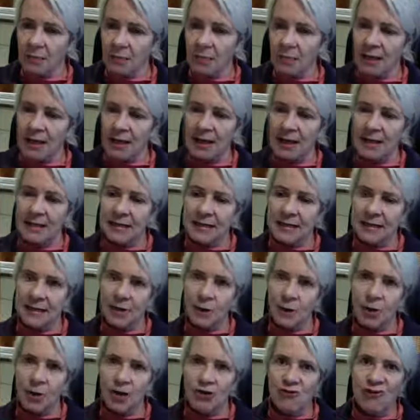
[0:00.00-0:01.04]
But
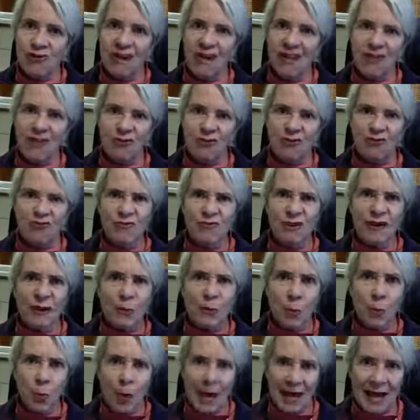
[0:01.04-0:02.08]
when you get those really
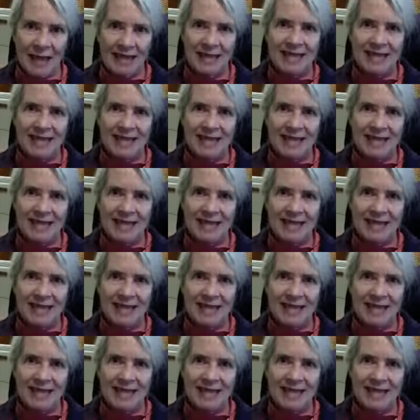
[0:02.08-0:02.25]
wet,